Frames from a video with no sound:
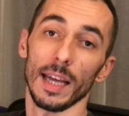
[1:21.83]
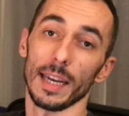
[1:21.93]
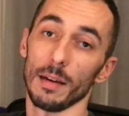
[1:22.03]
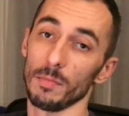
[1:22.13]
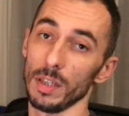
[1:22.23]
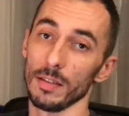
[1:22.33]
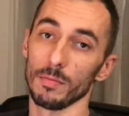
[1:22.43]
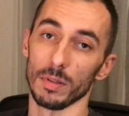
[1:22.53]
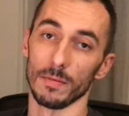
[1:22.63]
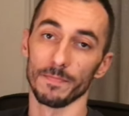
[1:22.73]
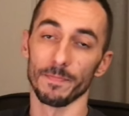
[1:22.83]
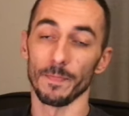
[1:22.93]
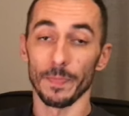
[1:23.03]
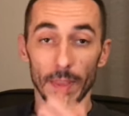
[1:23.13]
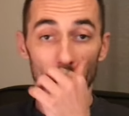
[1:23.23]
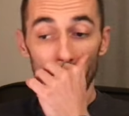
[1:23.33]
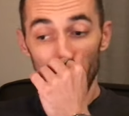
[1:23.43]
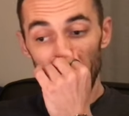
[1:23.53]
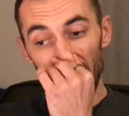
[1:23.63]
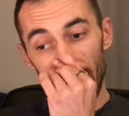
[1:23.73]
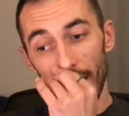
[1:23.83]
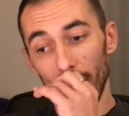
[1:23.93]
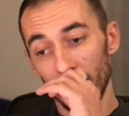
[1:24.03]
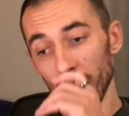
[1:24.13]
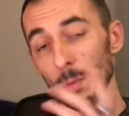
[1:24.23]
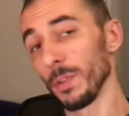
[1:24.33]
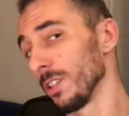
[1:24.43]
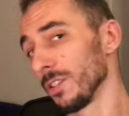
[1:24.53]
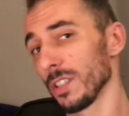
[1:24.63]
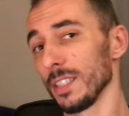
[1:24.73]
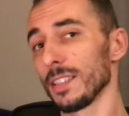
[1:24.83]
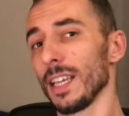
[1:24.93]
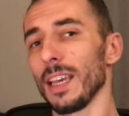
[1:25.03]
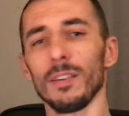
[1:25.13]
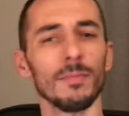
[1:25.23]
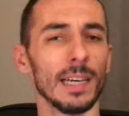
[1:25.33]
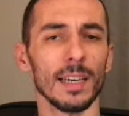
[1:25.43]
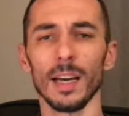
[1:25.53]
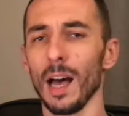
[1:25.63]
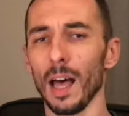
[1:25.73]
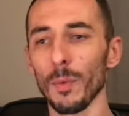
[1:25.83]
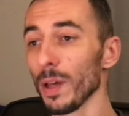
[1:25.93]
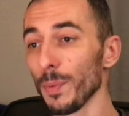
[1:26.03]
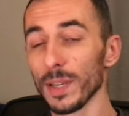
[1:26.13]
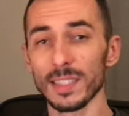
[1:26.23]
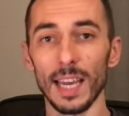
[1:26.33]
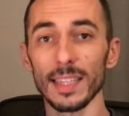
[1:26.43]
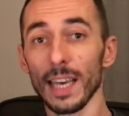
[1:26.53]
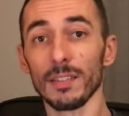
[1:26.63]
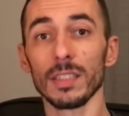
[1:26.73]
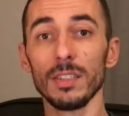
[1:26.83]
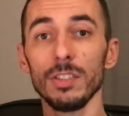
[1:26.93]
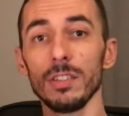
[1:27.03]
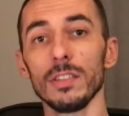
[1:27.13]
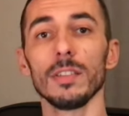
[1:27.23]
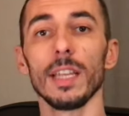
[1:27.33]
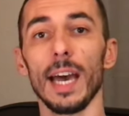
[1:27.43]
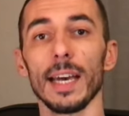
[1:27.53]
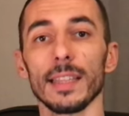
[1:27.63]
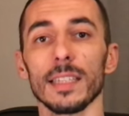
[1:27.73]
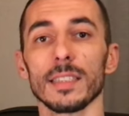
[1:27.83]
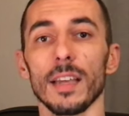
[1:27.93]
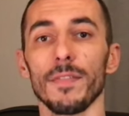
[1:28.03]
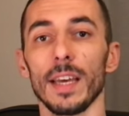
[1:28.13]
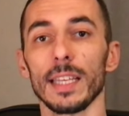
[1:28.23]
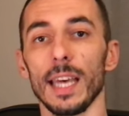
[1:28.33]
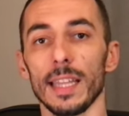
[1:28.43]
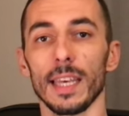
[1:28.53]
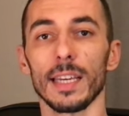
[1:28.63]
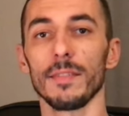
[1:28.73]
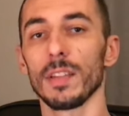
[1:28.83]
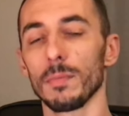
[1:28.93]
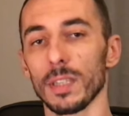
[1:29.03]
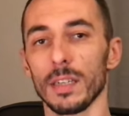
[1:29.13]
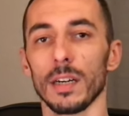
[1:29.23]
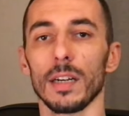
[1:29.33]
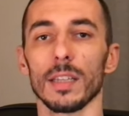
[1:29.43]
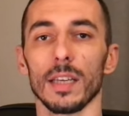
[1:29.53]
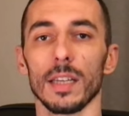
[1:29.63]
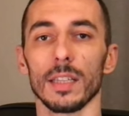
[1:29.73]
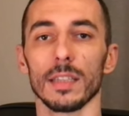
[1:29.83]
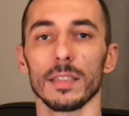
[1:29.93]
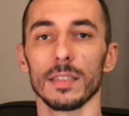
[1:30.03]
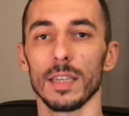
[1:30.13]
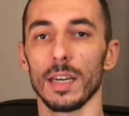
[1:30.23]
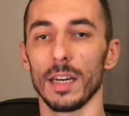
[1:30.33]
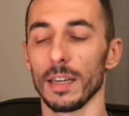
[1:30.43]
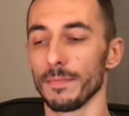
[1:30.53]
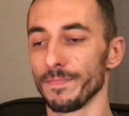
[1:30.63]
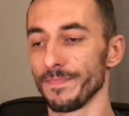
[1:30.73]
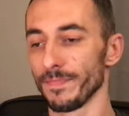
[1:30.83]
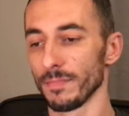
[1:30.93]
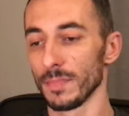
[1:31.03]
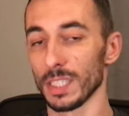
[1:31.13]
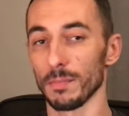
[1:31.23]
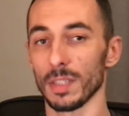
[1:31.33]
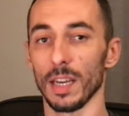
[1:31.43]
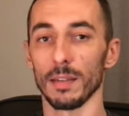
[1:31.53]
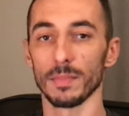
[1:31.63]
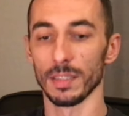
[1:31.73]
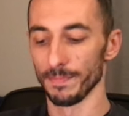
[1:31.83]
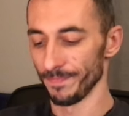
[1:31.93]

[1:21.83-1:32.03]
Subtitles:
And unbelievable. People usually say, oh my god, what was that? How did you do that? And stuff like that. I give them the card and sometimes